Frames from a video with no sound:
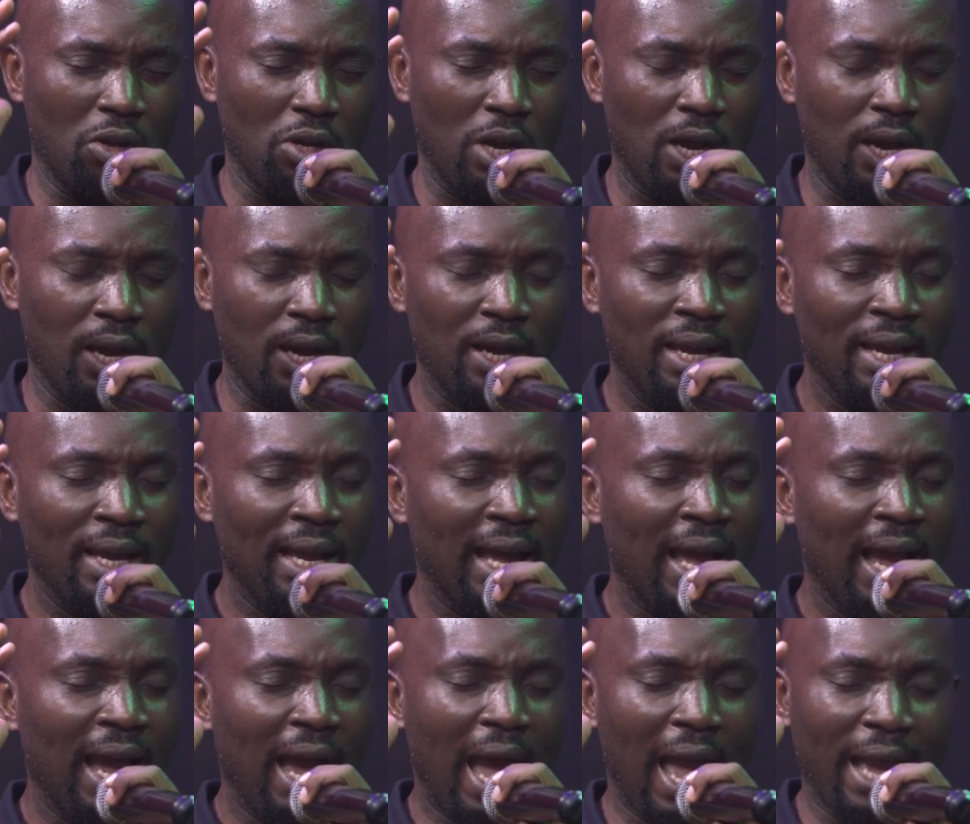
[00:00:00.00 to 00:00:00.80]
Sorry,
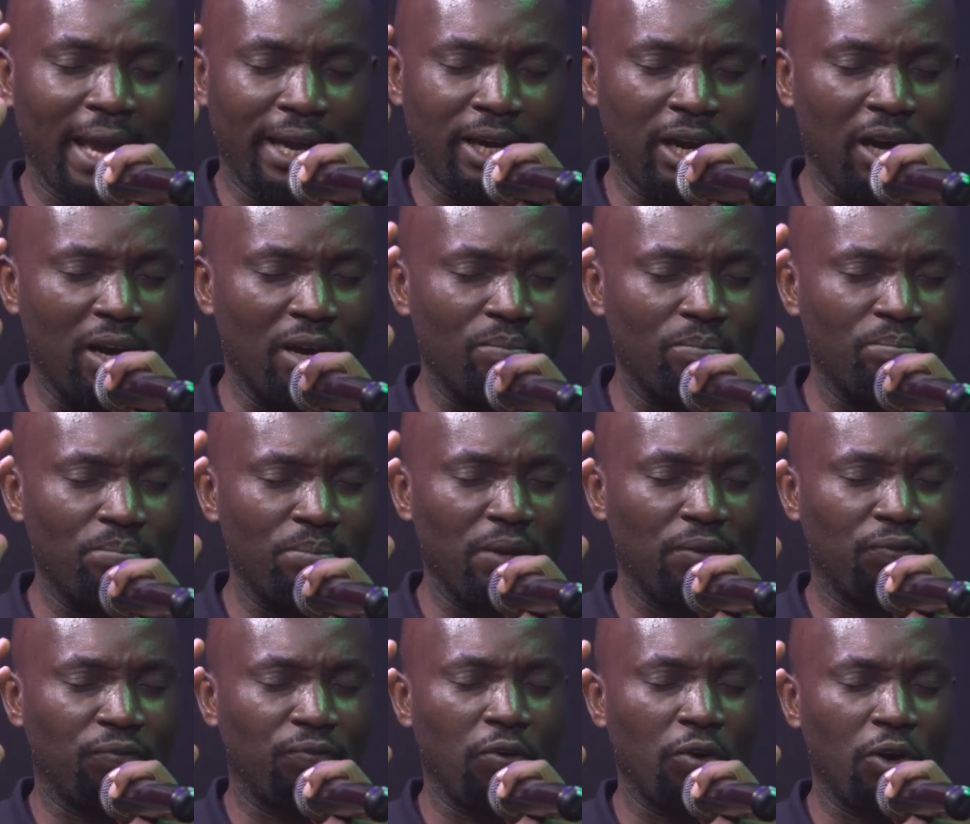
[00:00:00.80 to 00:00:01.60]
I come
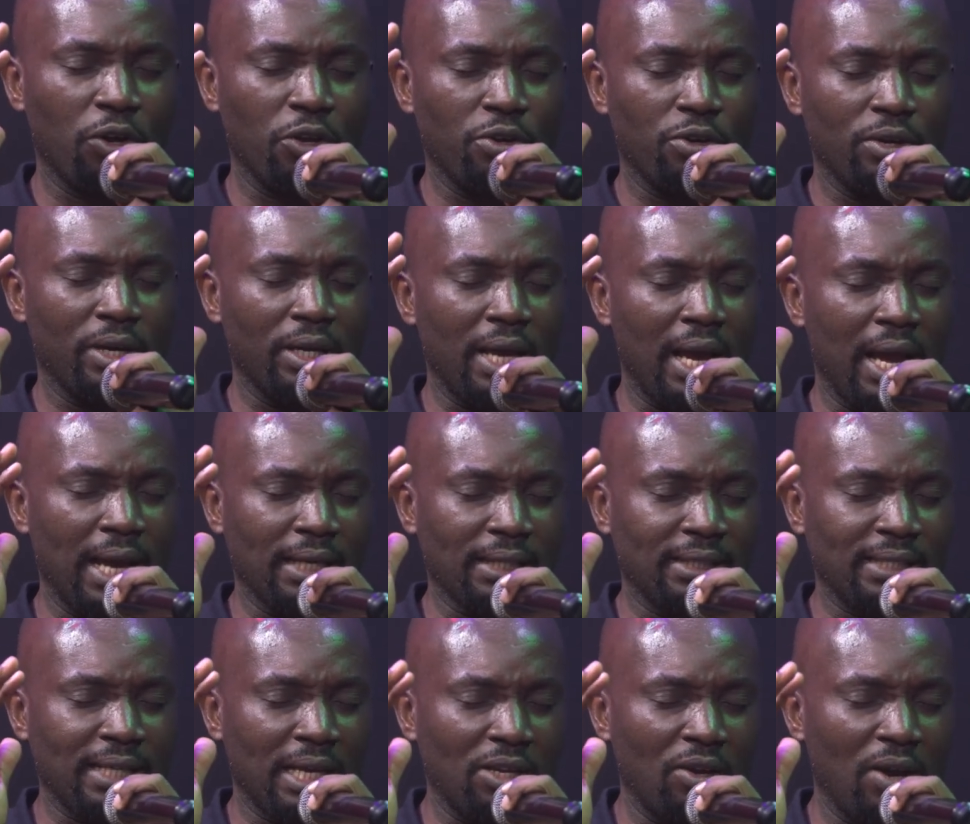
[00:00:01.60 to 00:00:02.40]
before done. you and
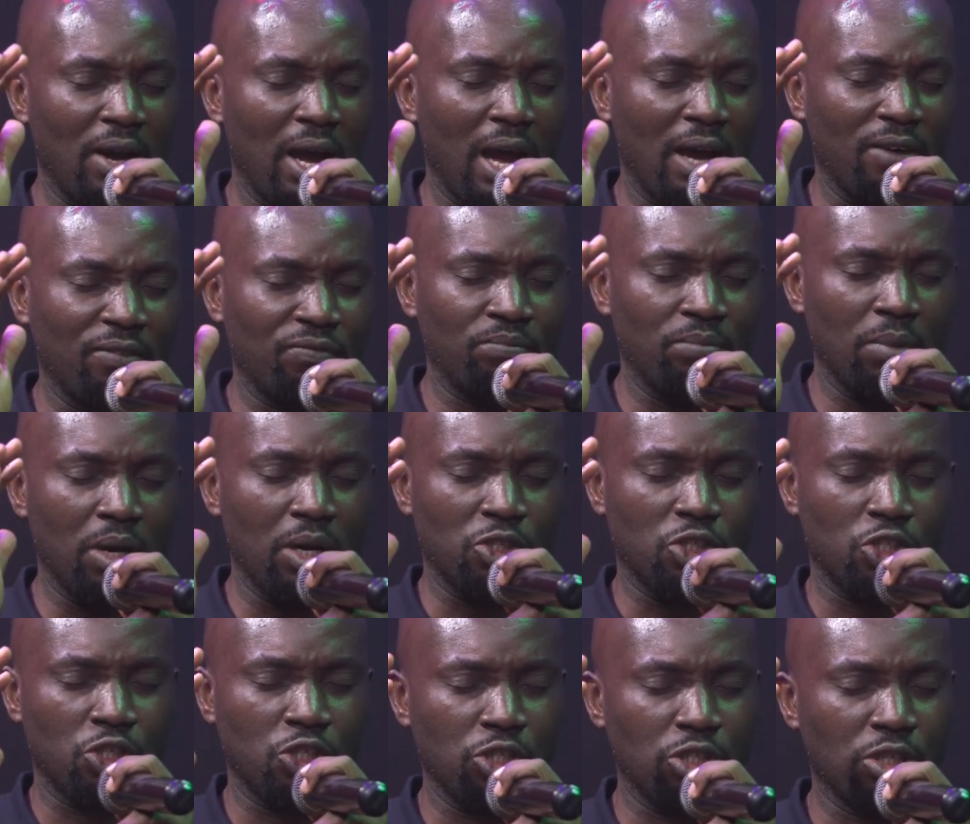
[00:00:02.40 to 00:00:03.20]
ask that you have
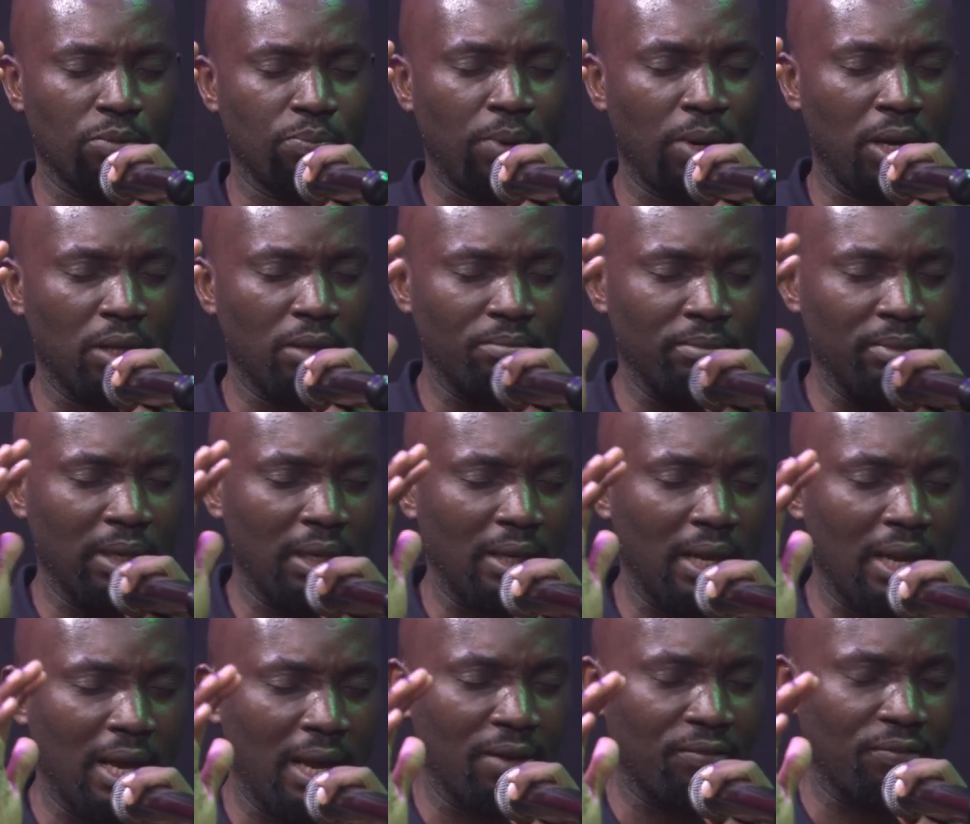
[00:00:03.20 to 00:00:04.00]
mercy upon my
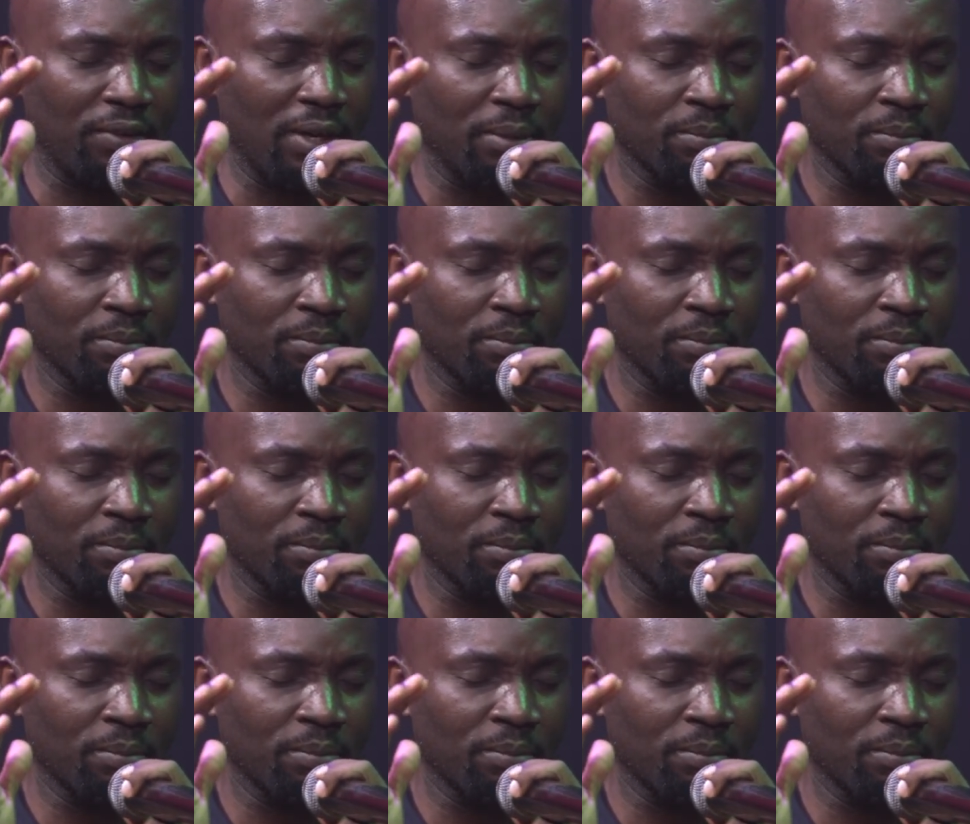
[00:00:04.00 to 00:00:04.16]
life.